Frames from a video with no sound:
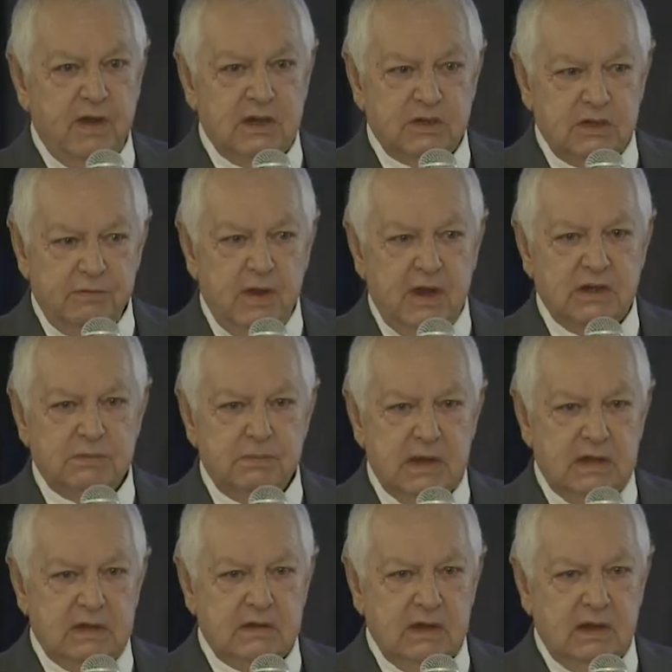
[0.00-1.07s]
face-to-face
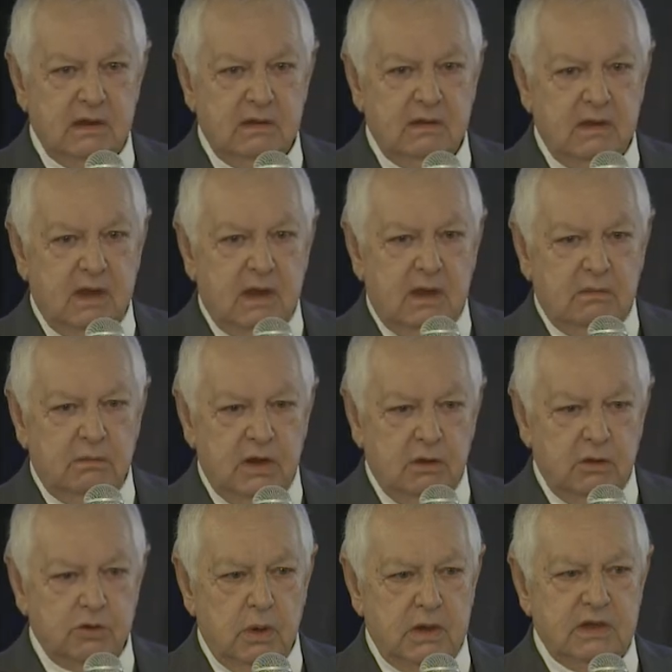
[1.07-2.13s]
meeting. We've
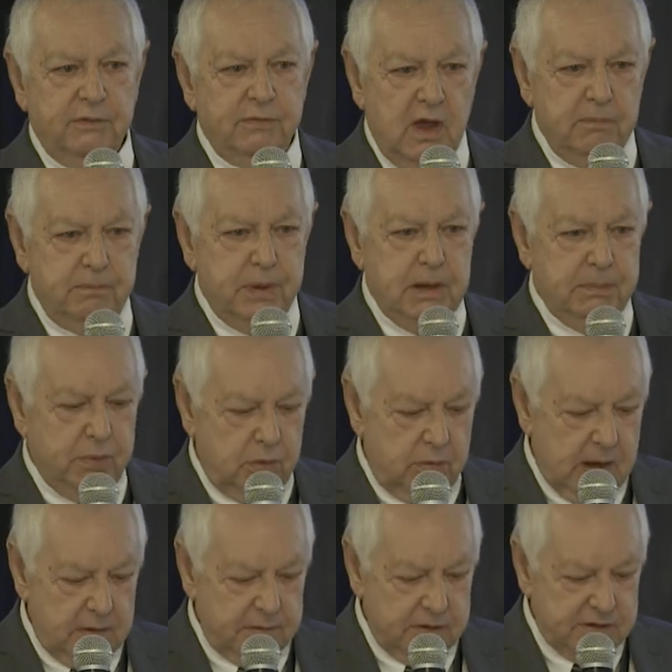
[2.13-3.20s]
got 25 people
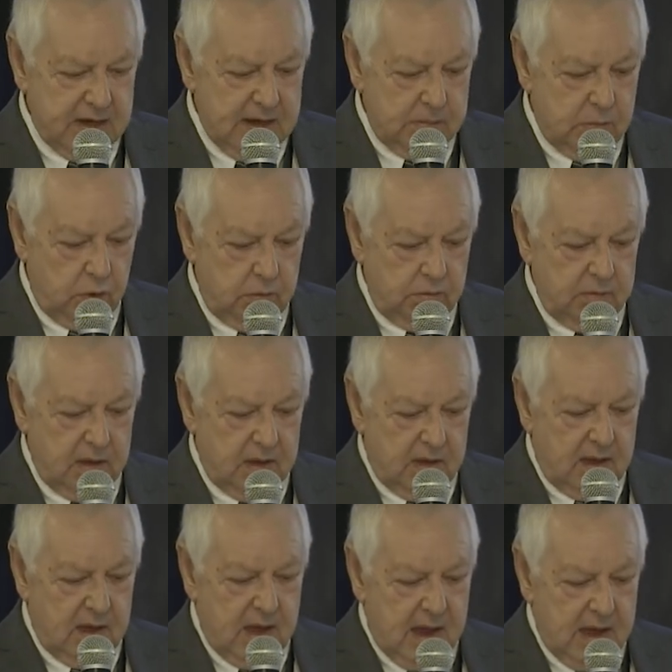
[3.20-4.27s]
around the table,
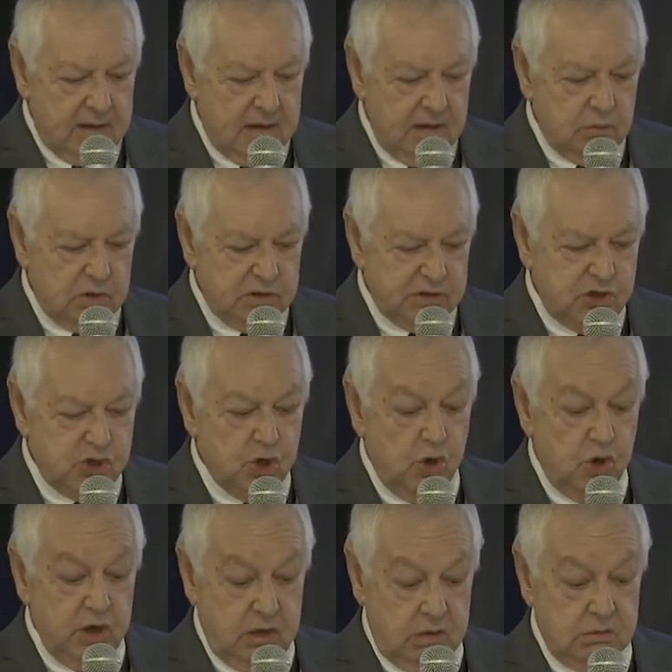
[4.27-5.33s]
and it was a
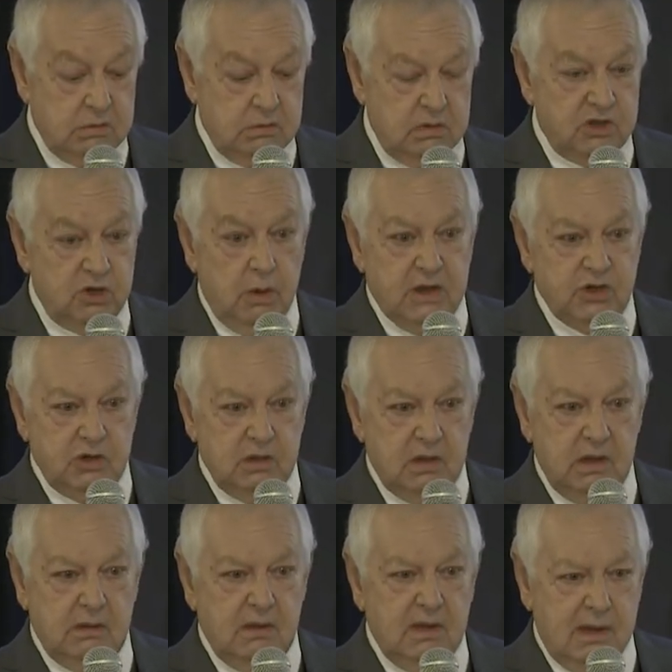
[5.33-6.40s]
joy to
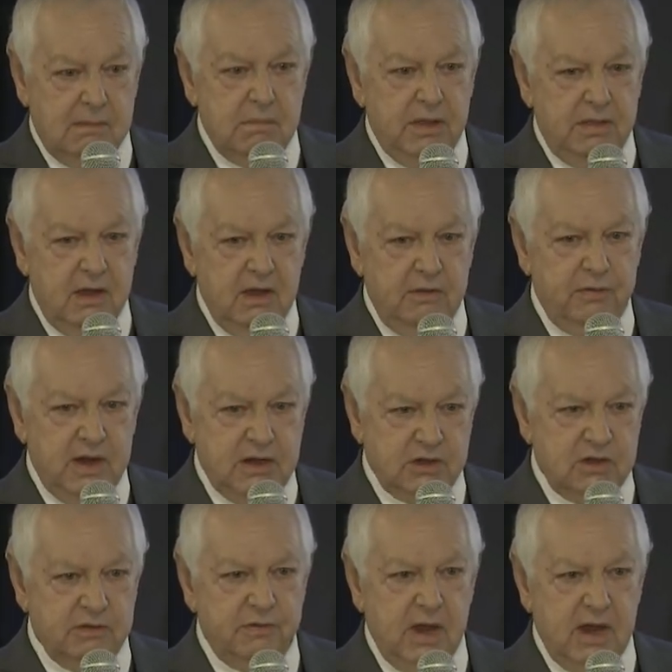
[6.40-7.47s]
actually be there
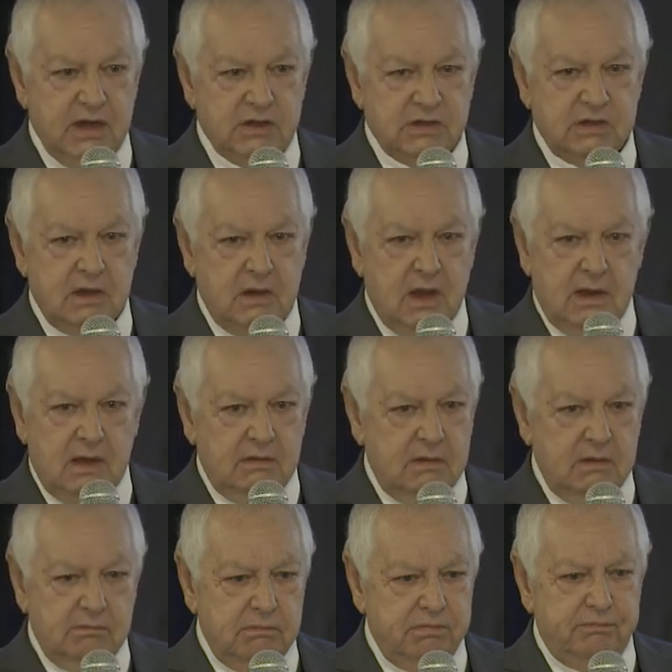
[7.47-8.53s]
face-to-face.
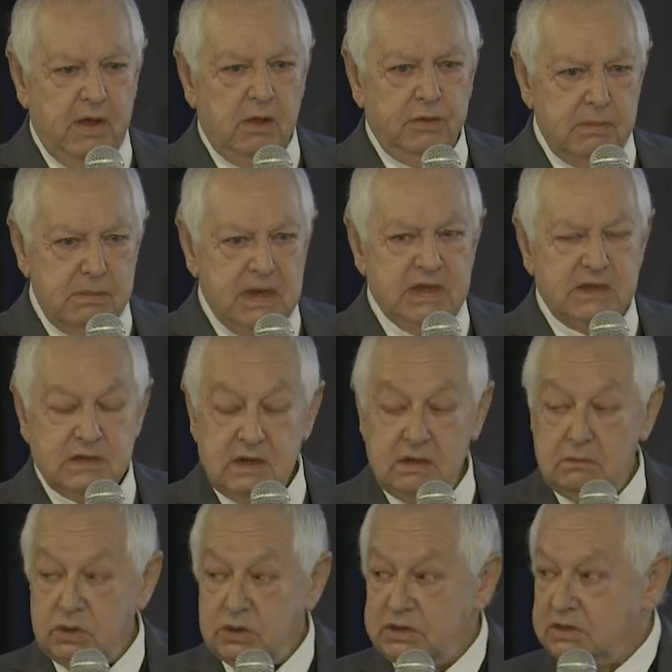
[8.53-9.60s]
Felt the
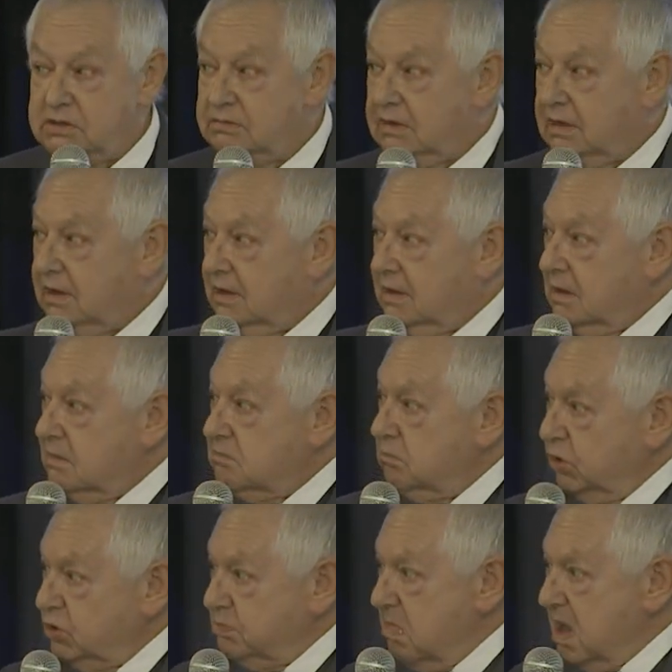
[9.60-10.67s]
meeting was
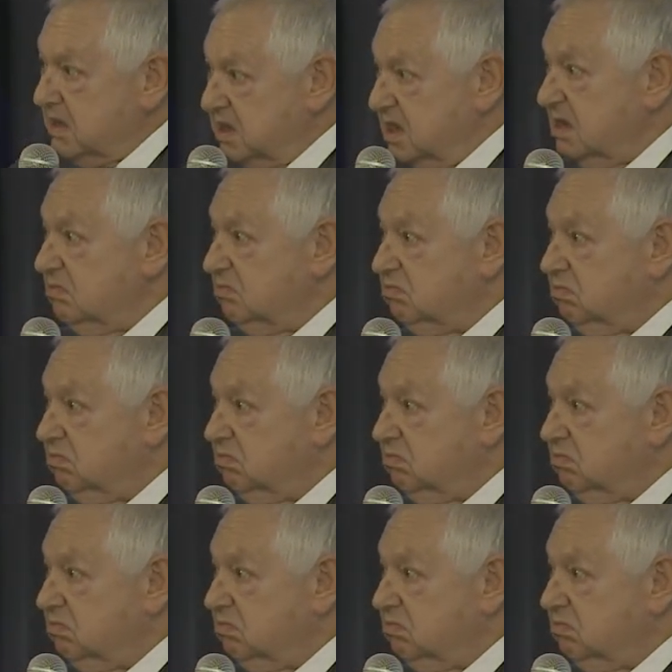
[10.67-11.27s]
much better,